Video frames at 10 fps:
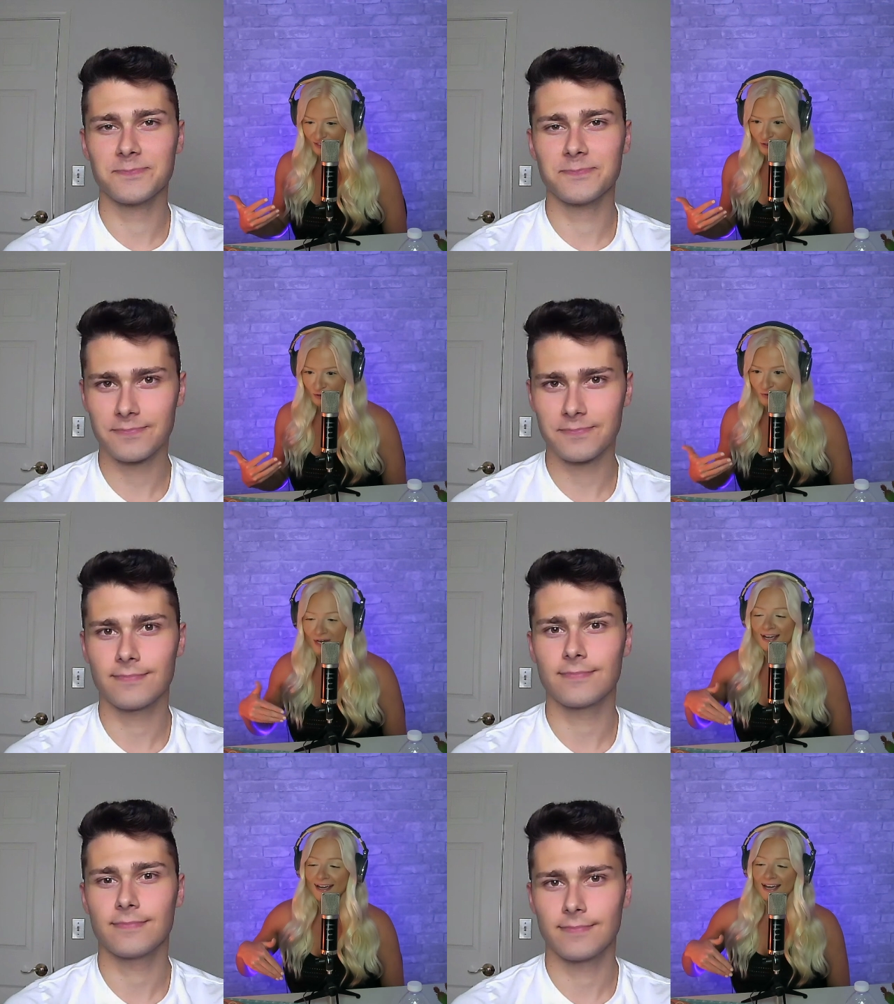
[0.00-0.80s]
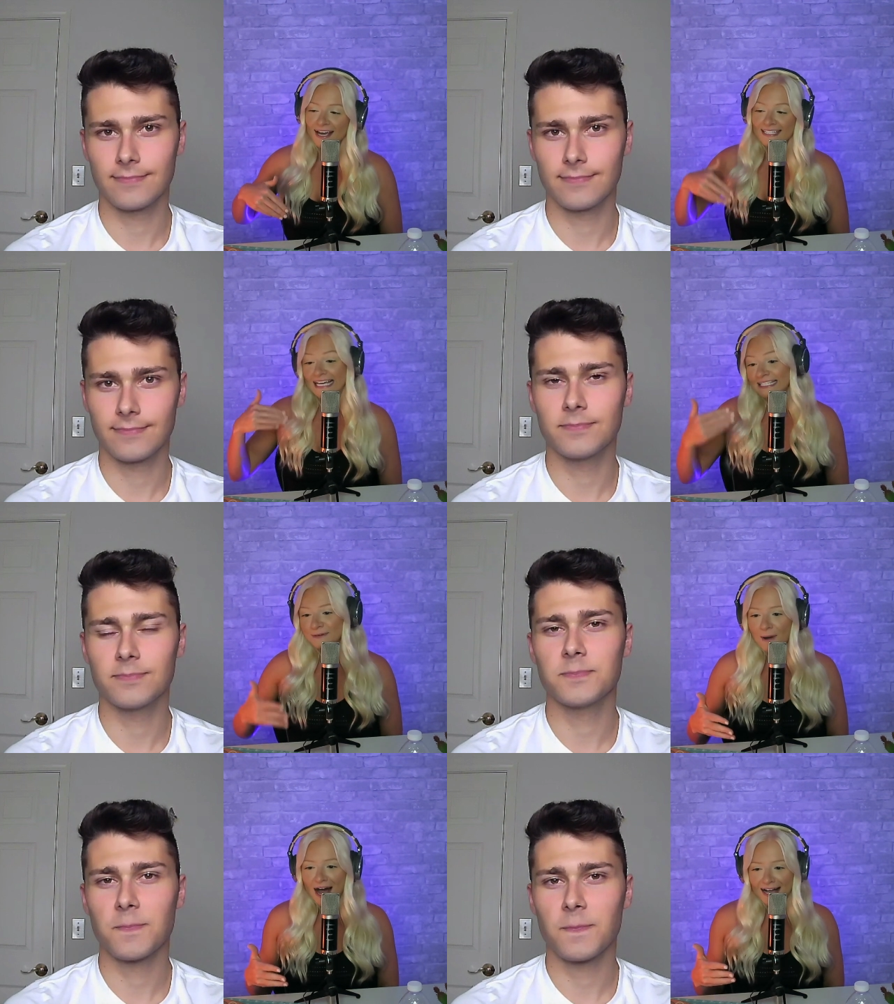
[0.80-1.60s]
Speaker 1: that you tested
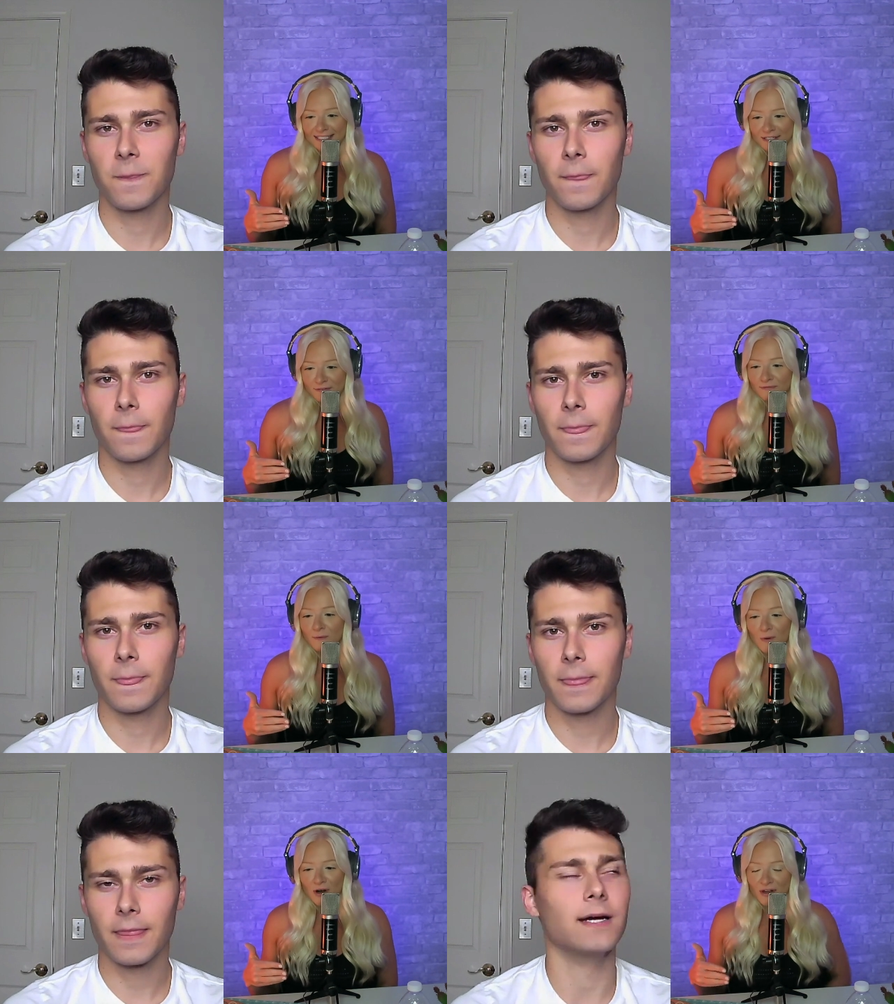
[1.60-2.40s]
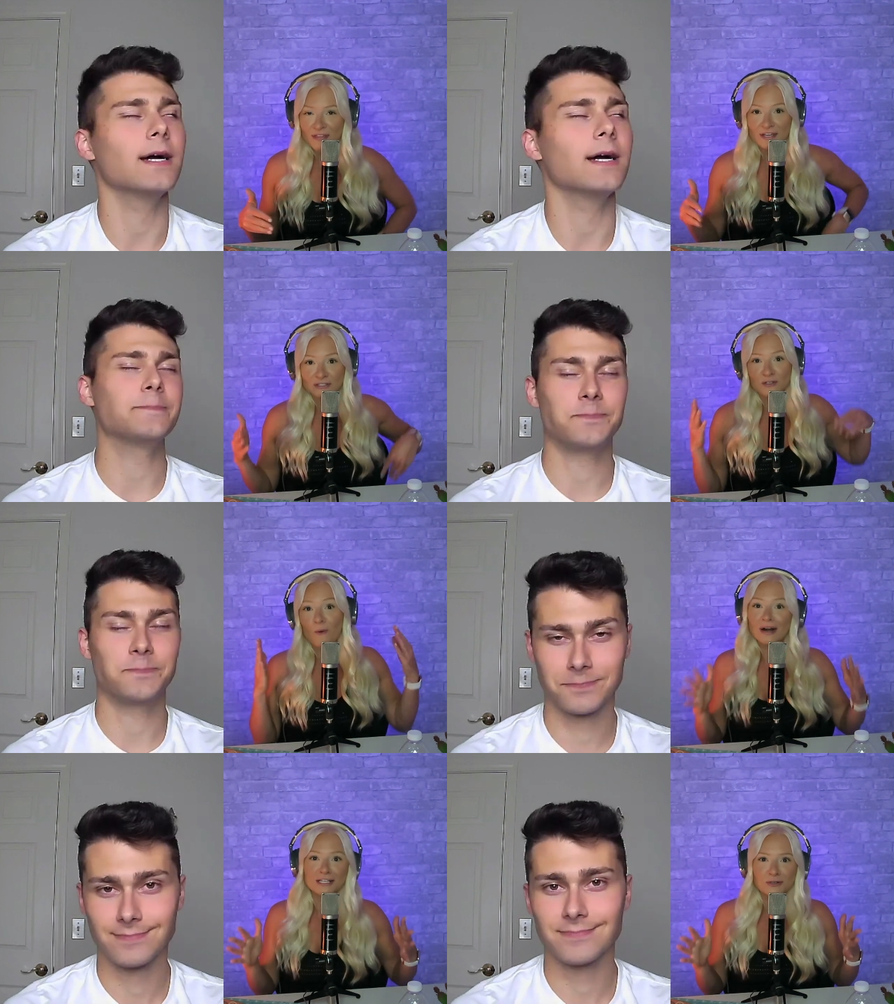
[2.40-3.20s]
positive for the
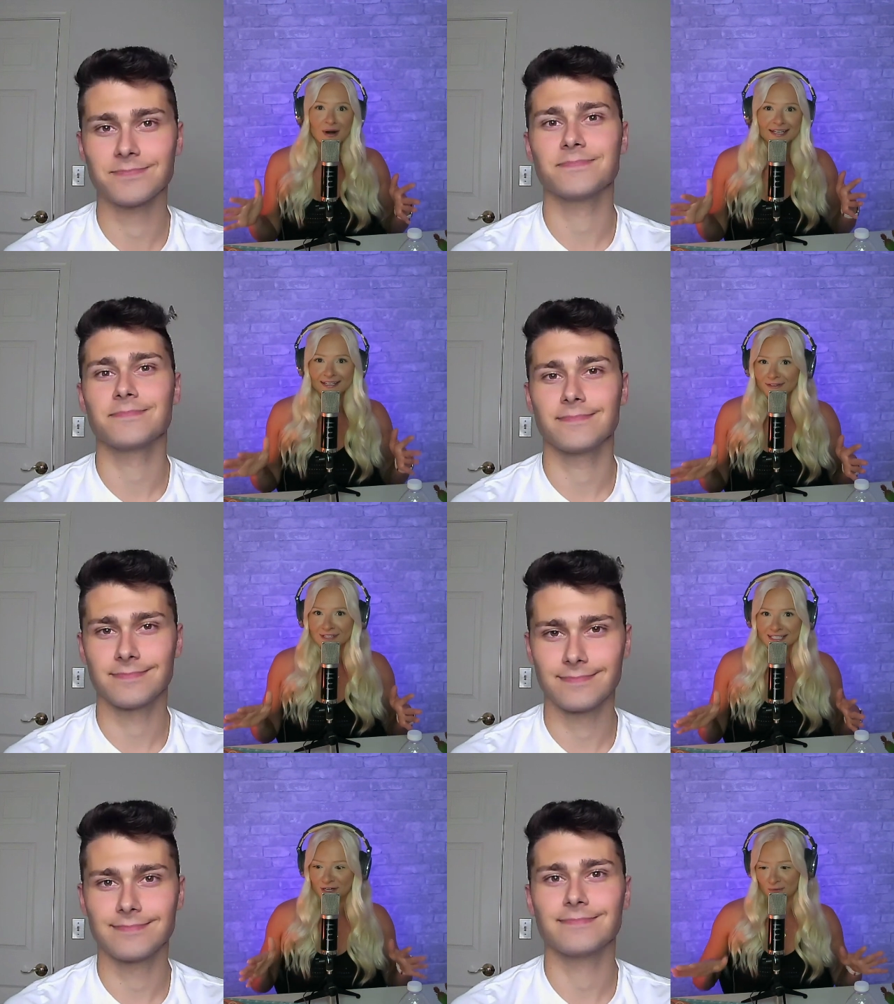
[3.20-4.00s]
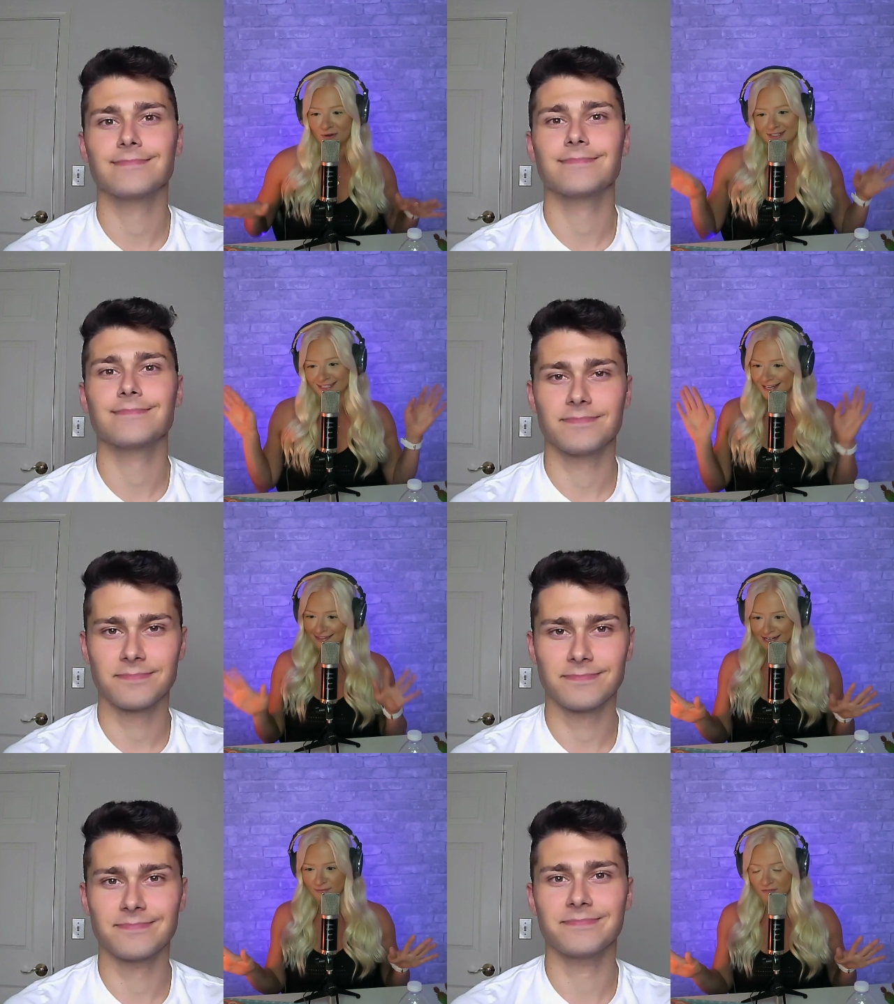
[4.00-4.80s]
2020 illness. I don't want to say the
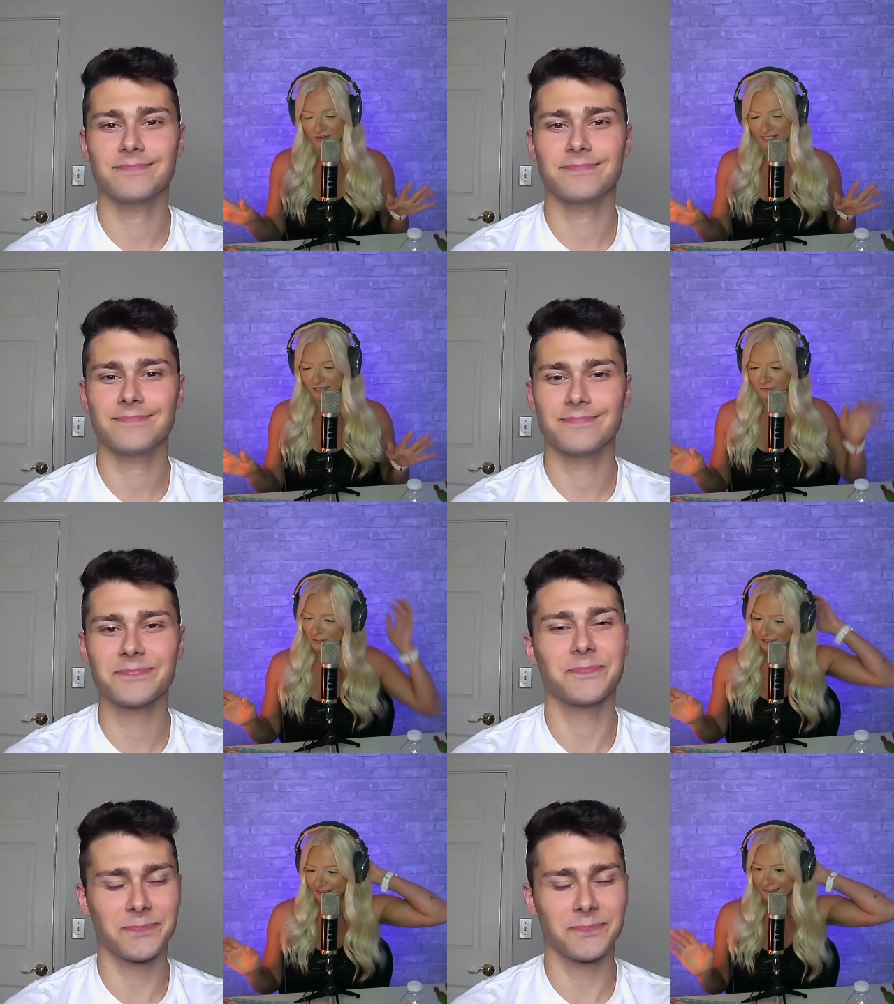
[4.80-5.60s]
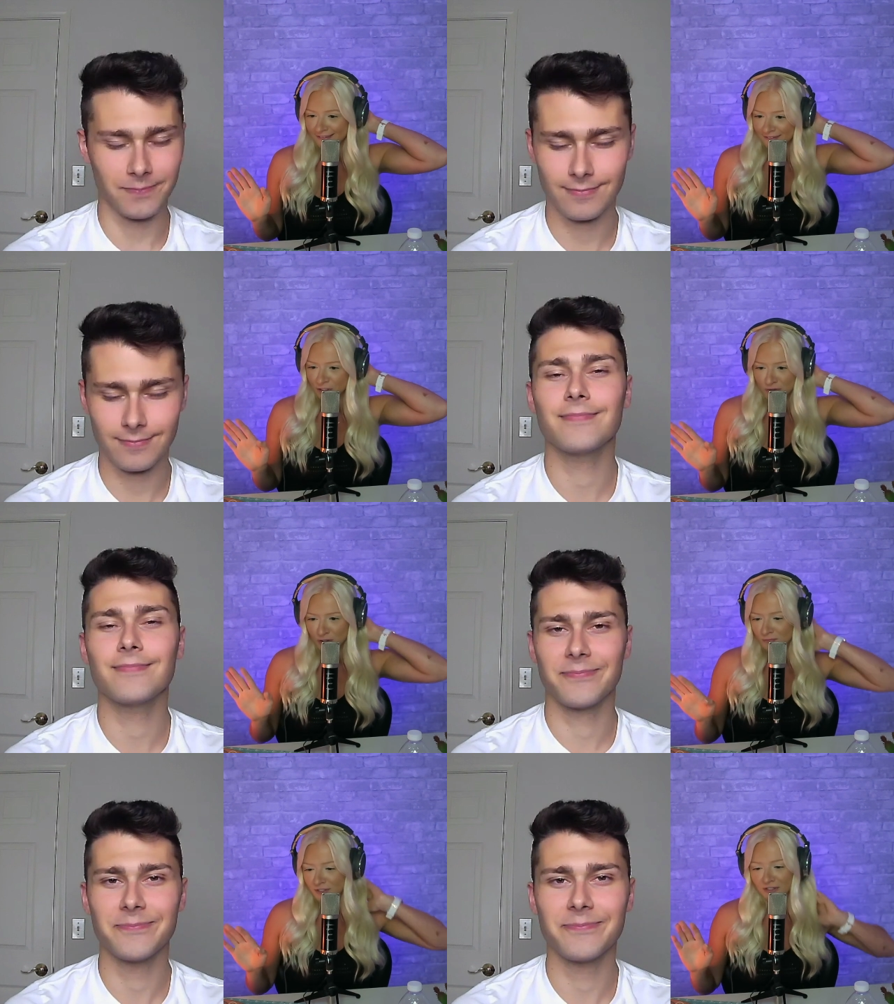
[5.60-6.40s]
name of it because I feel like
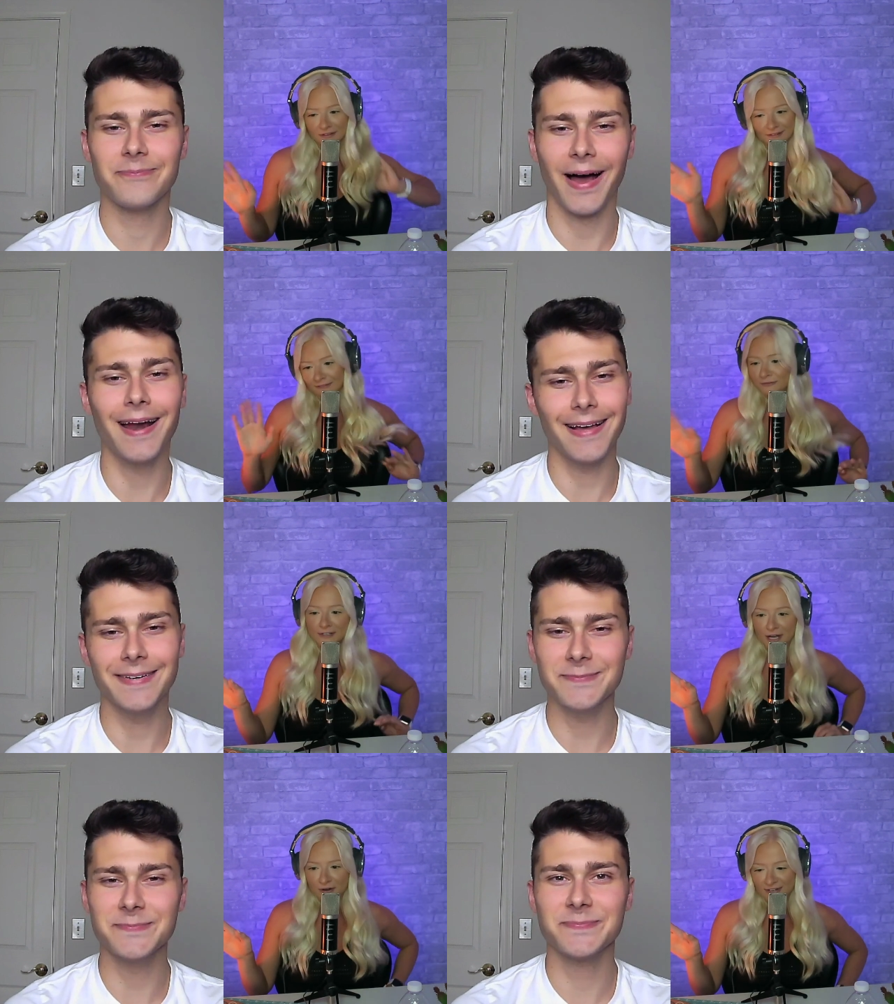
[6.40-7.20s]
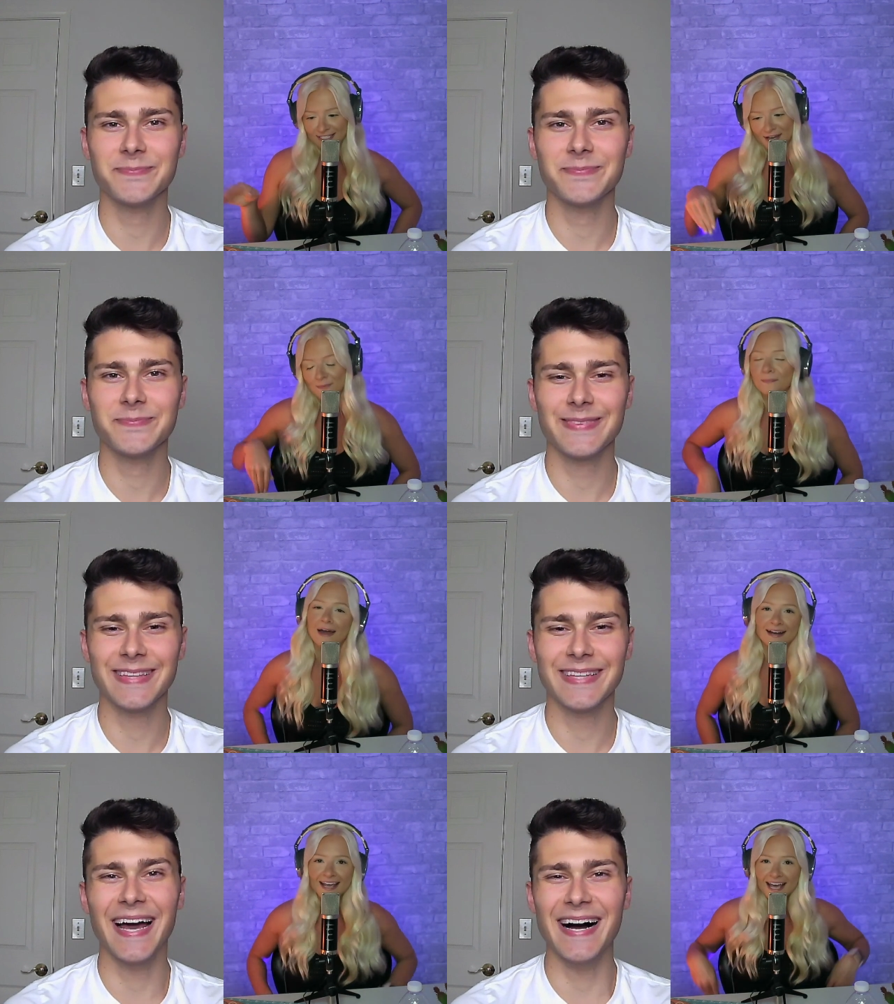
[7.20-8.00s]
YouTube's going to freak out if I say it.
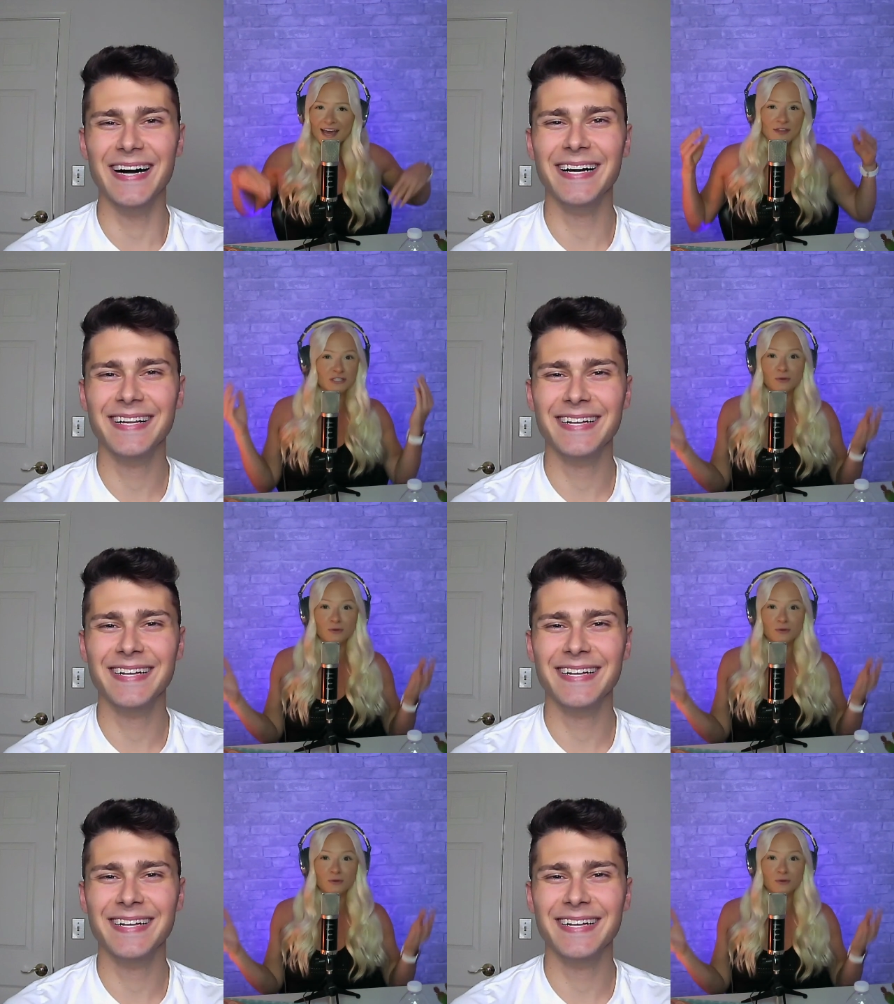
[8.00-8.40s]
But the